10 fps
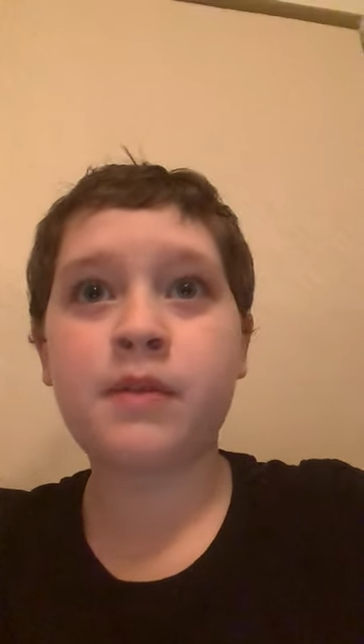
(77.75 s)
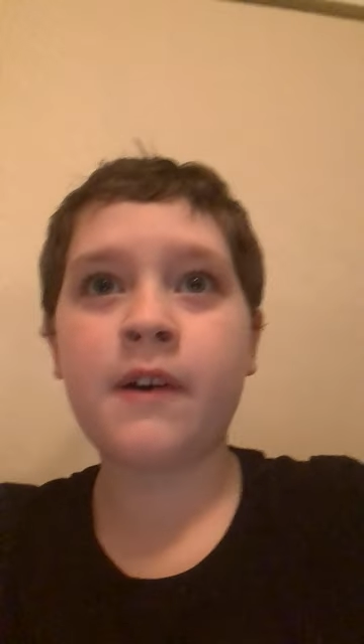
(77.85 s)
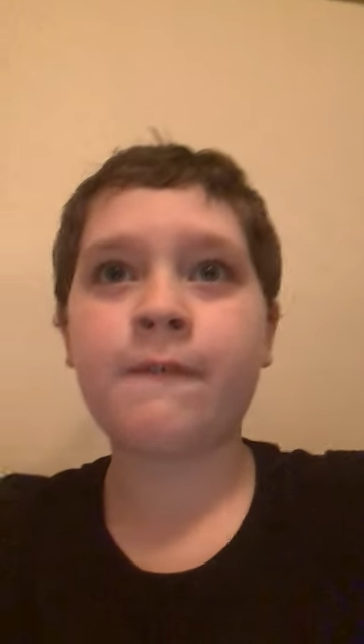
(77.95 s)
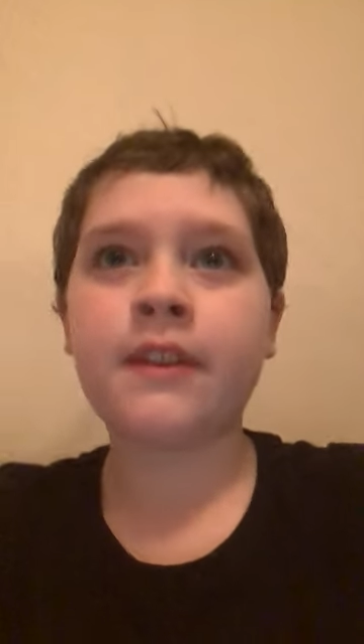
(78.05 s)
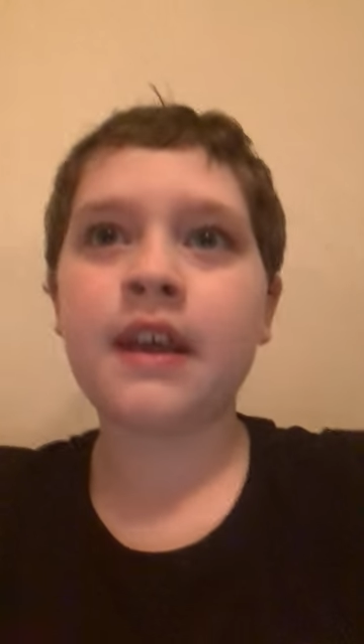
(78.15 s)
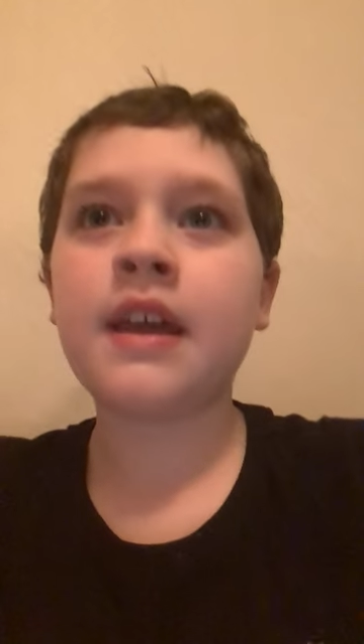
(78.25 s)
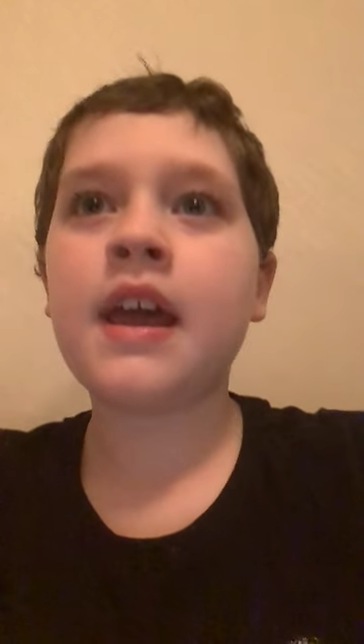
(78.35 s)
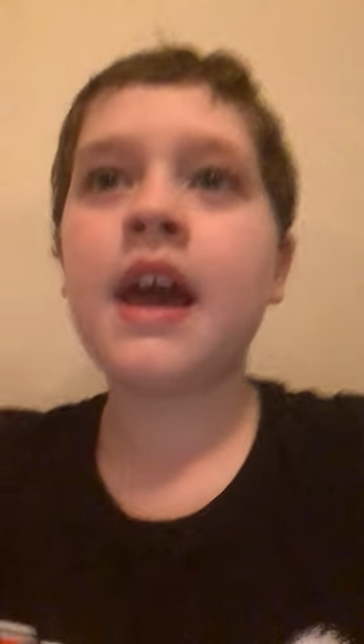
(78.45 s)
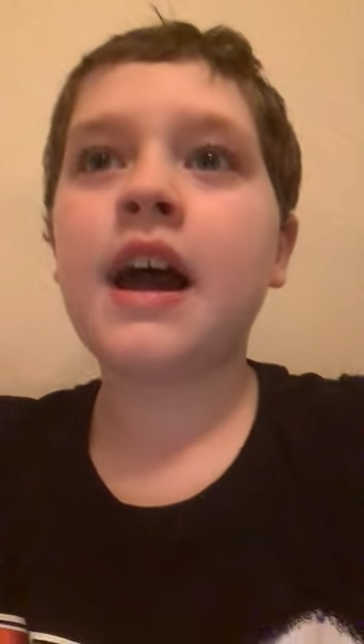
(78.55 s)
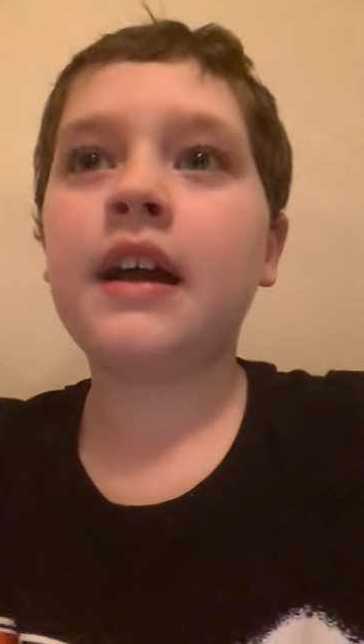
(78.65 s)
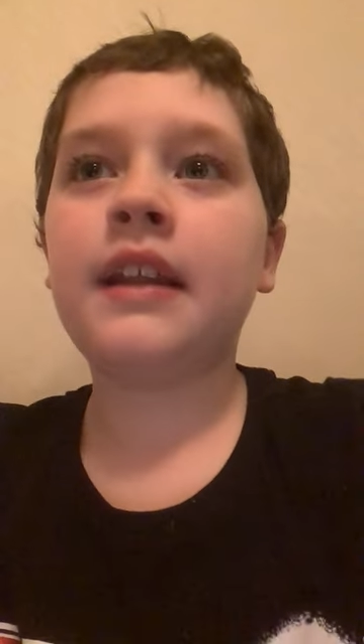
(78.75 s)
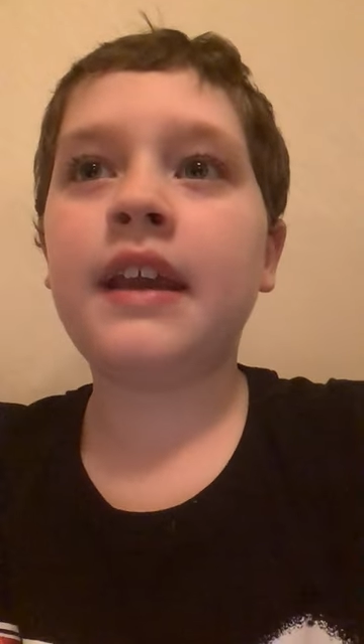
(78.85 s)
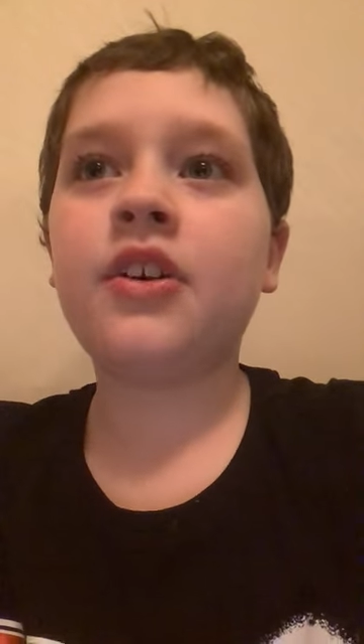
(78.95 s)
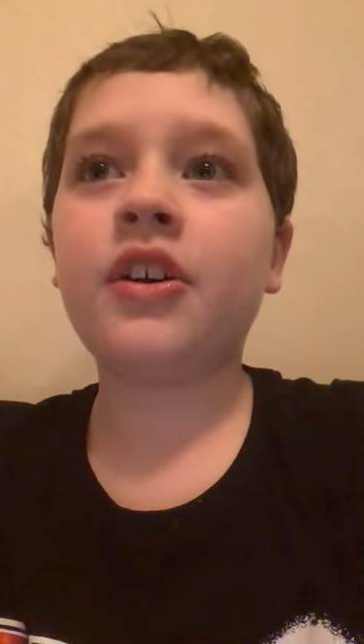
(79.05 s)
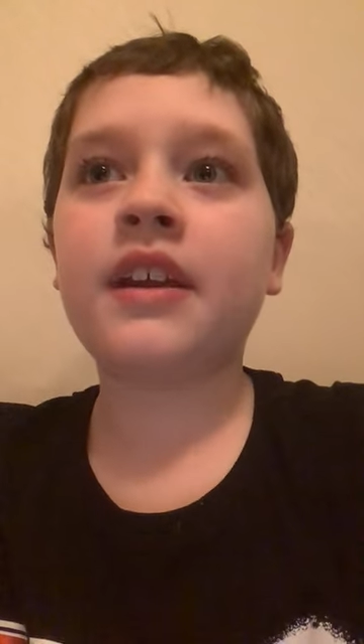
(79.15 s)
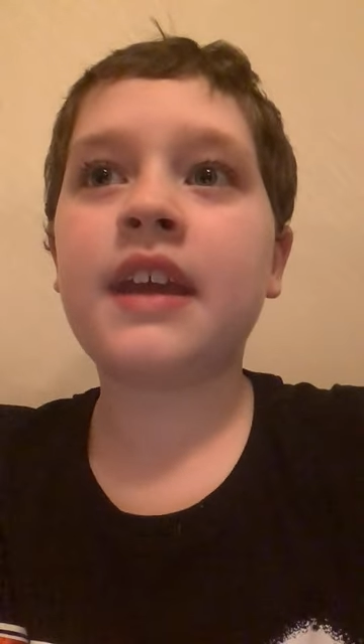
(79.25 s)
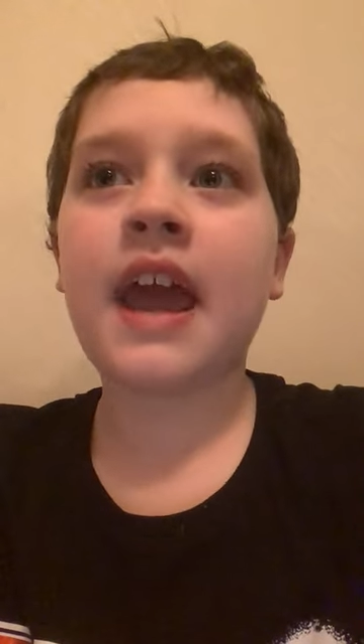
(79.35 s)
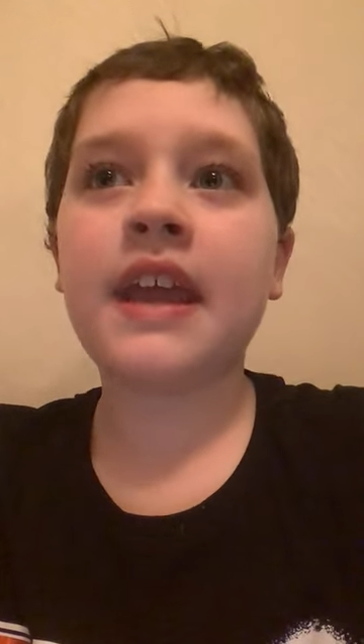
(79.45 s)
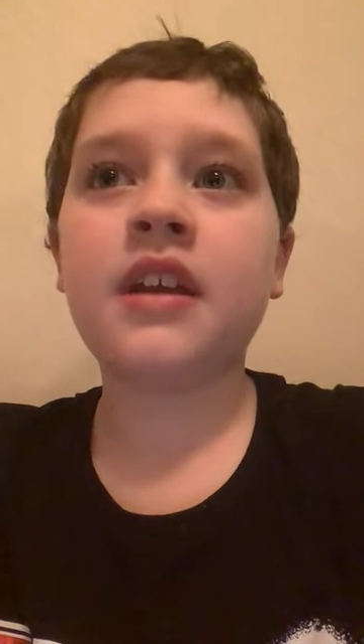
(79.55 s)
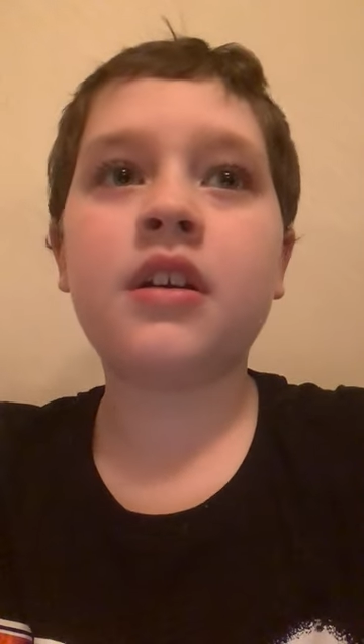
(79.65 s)
birthday, and he got a
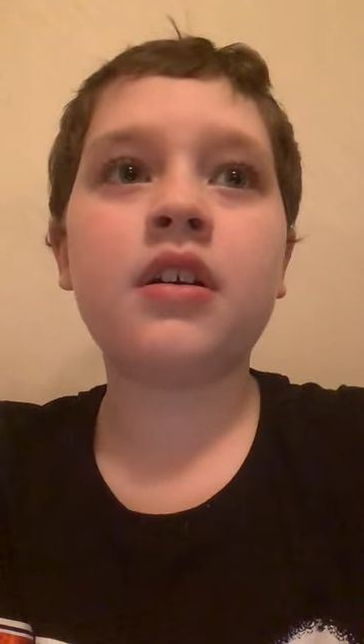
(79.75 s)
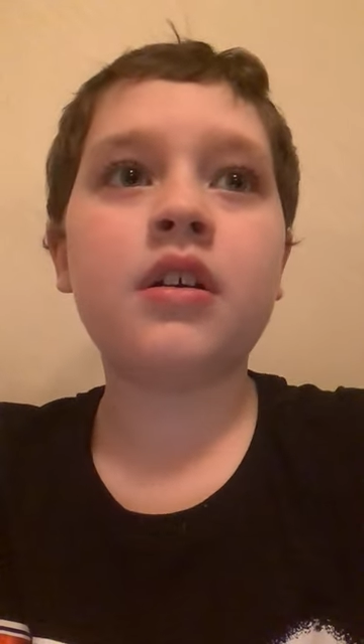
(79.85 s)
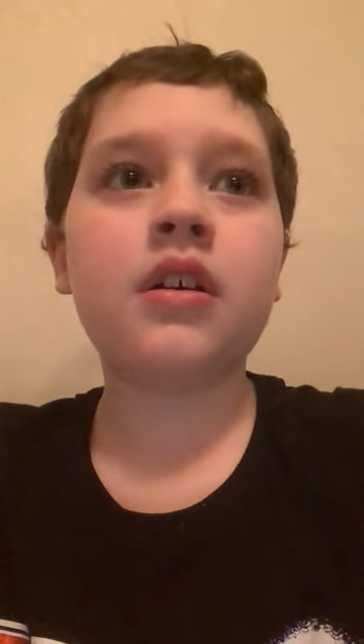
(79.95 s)
cake.